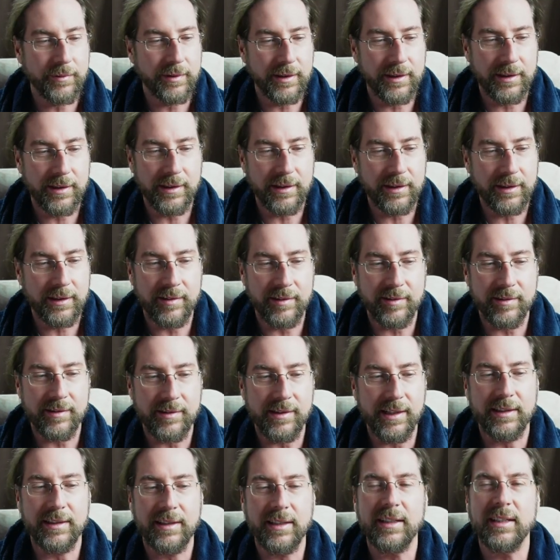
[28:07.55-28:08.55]
Uh, it's
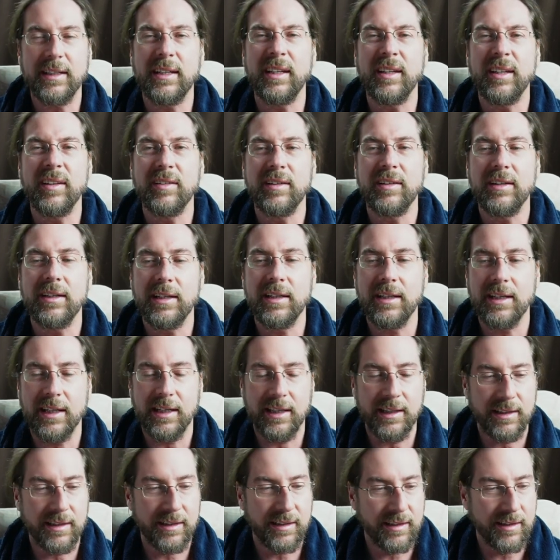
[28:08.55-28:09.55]
not that easy,
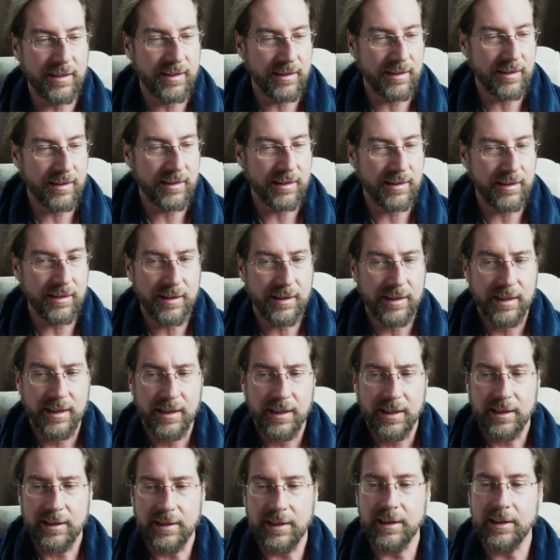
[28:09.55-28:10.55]
and uh,
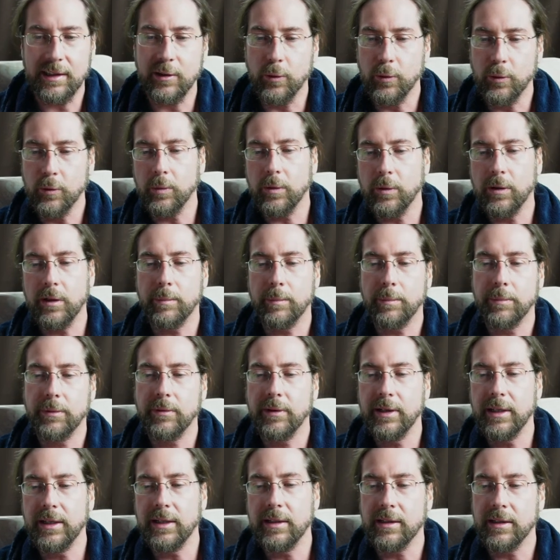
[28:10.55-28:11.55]
they don't want to
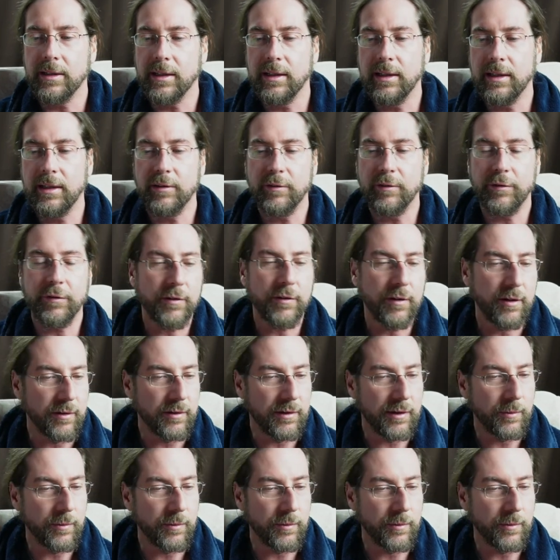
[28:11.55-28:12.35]
print in the front.